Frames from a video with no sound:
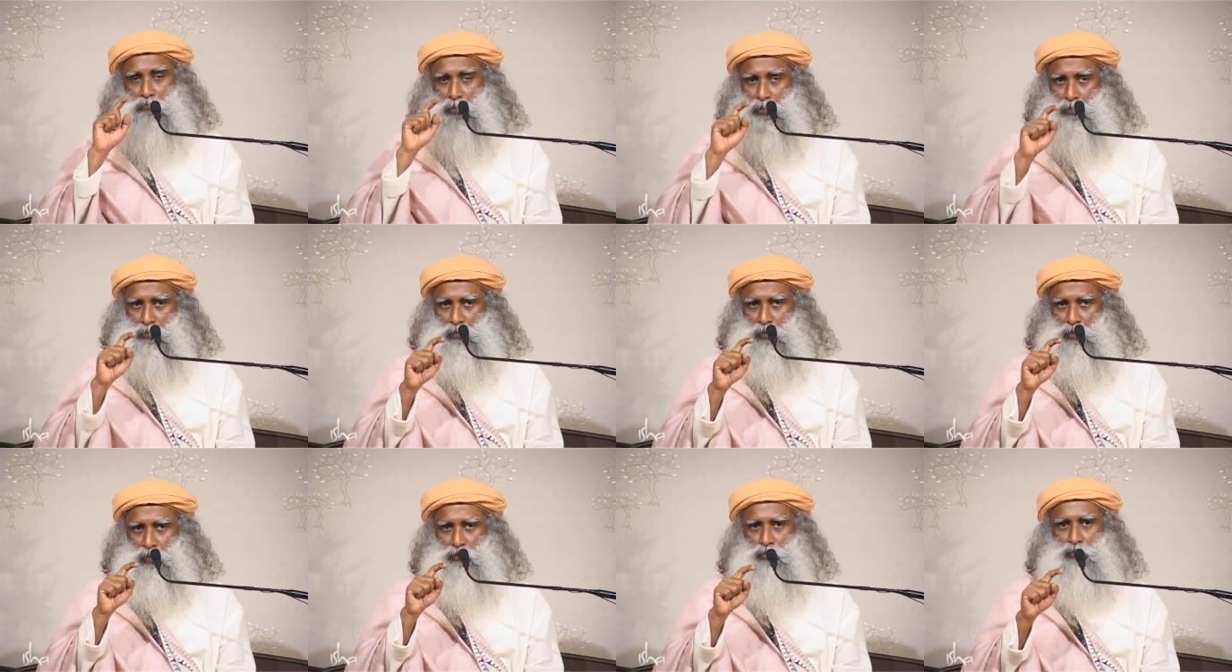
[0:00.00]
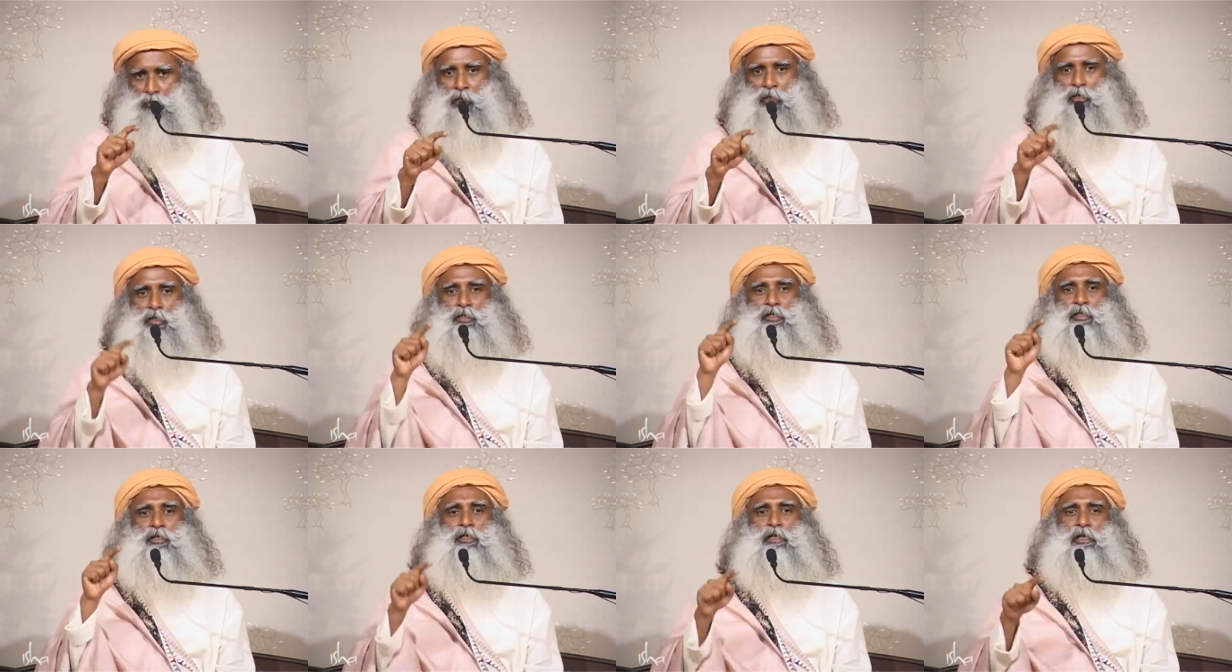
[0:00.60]
Because you're at
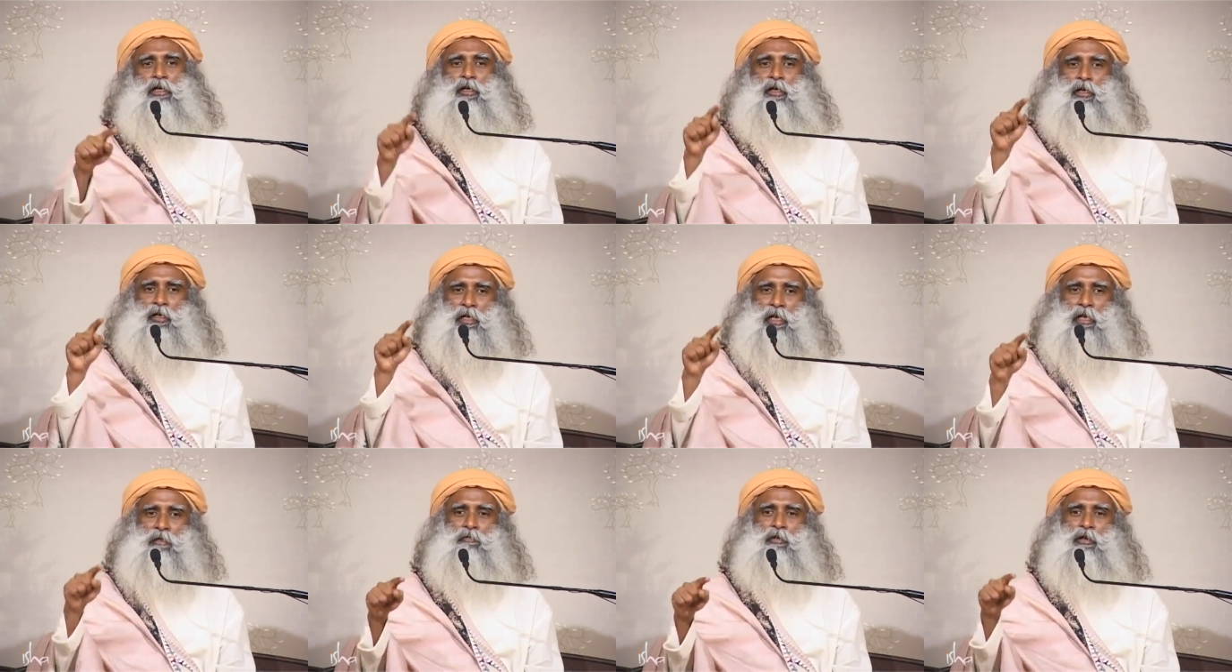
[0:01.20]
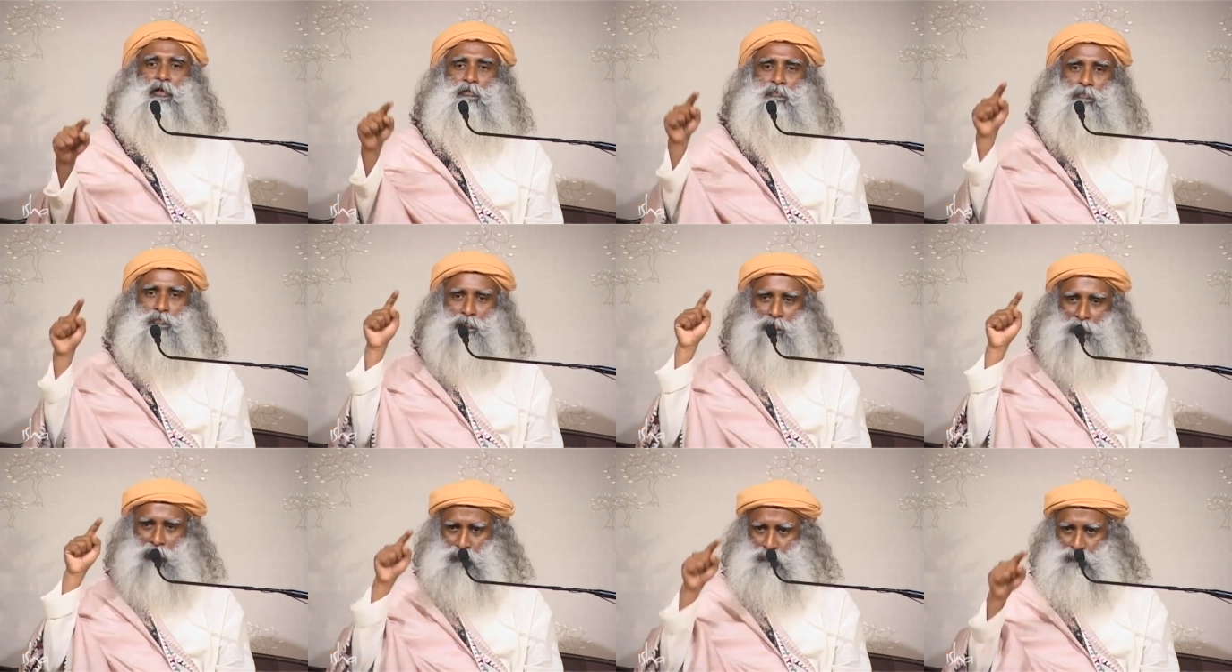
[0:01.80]
a certain level
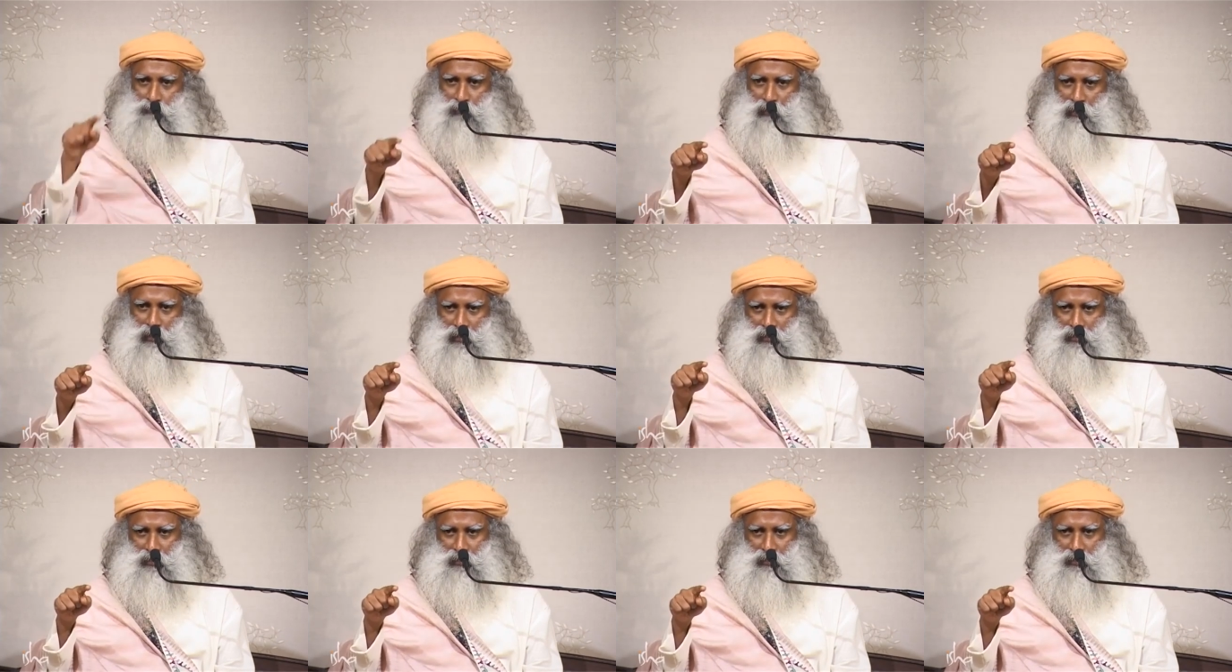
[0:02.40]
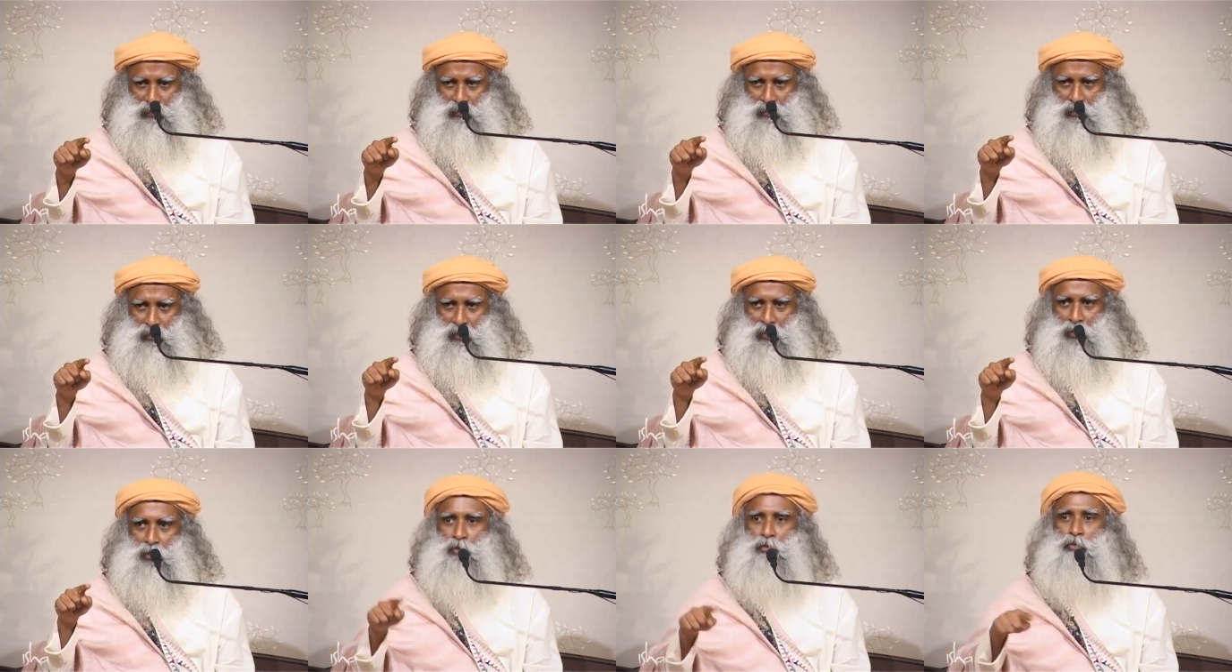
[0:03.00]
of wakefulness,
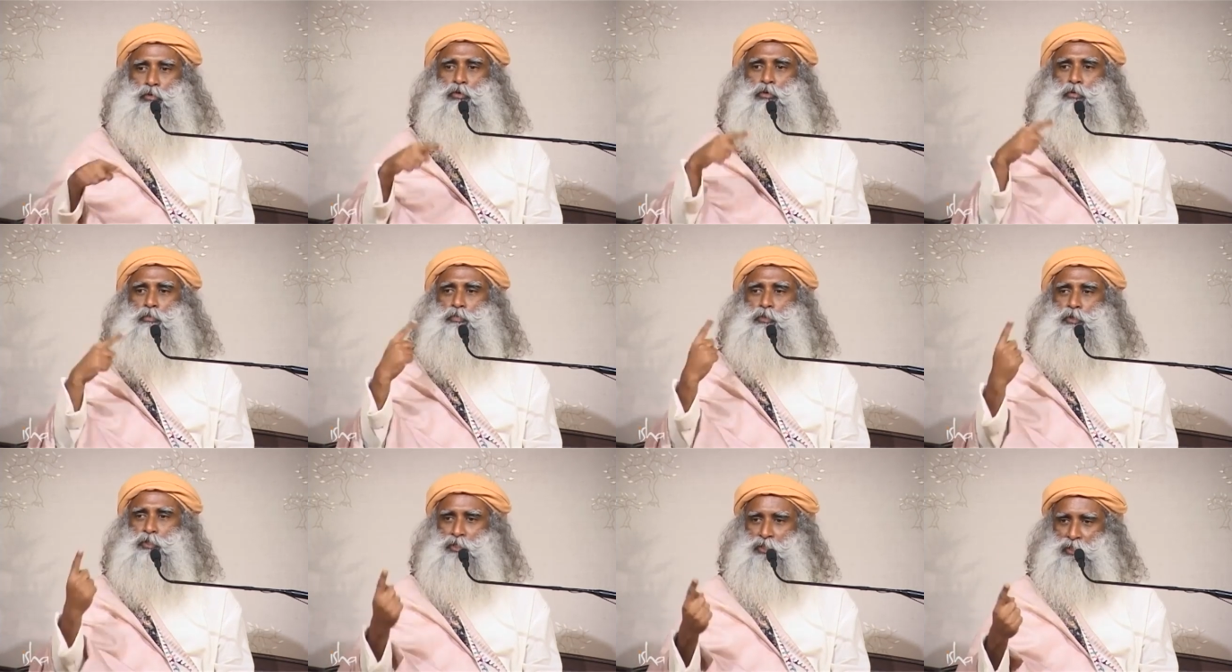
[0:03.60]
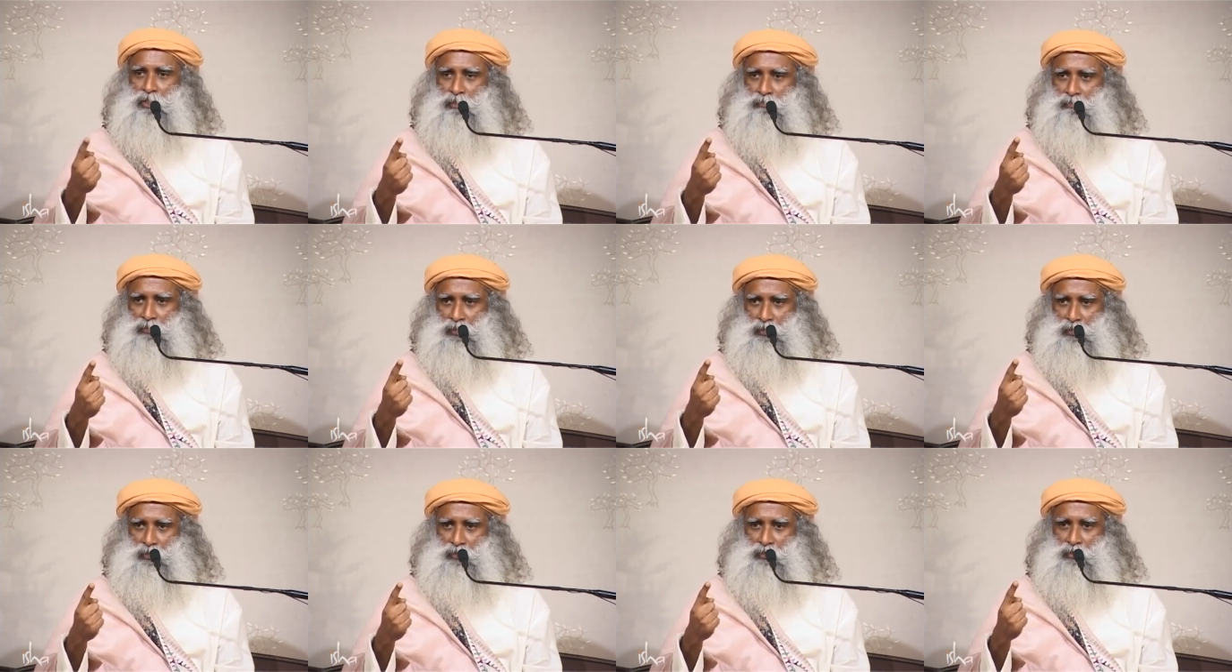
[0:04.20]
you're
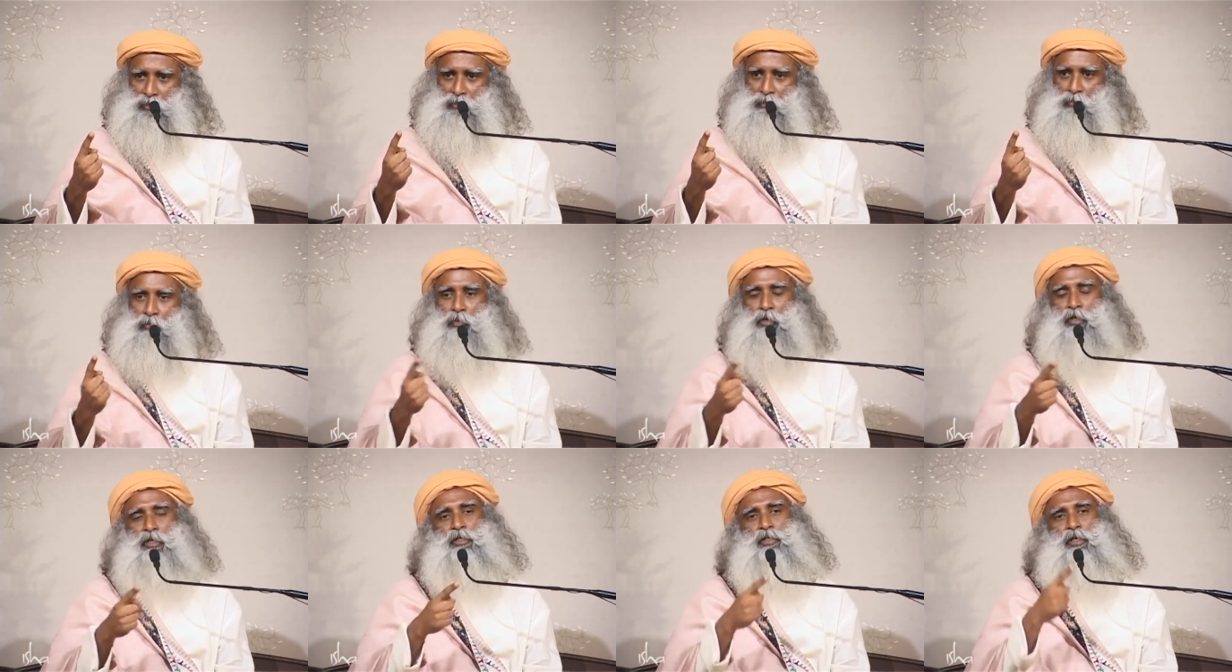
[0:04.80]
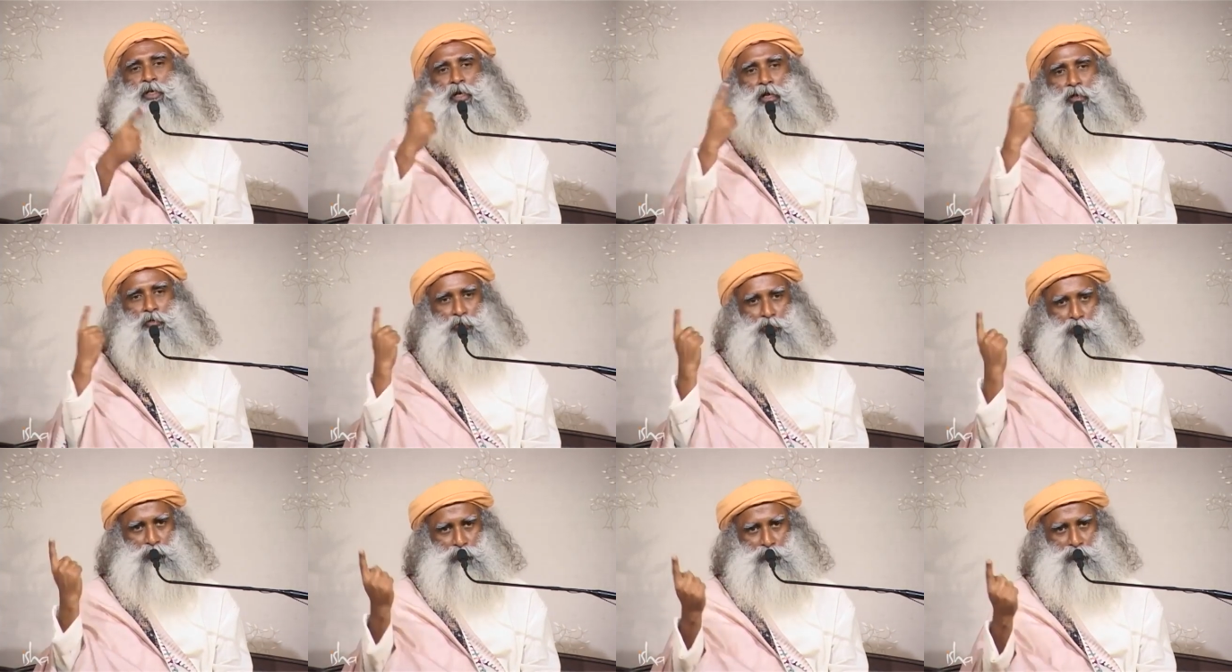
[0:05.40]
perceiving what is
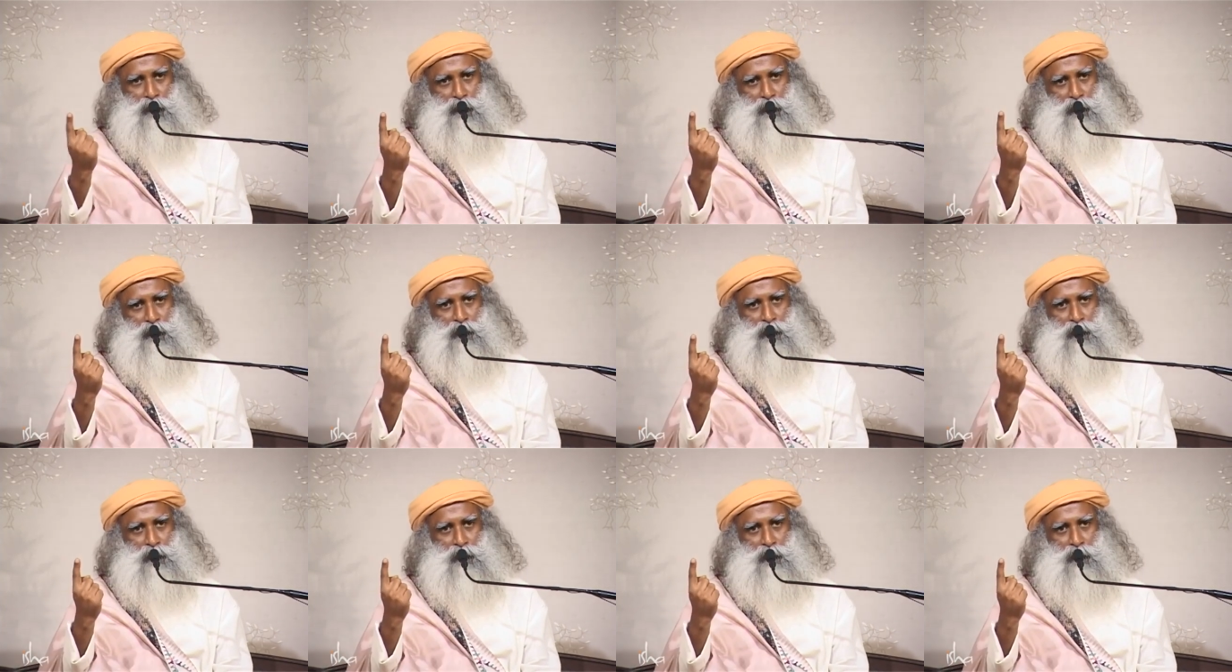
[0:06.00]
around you,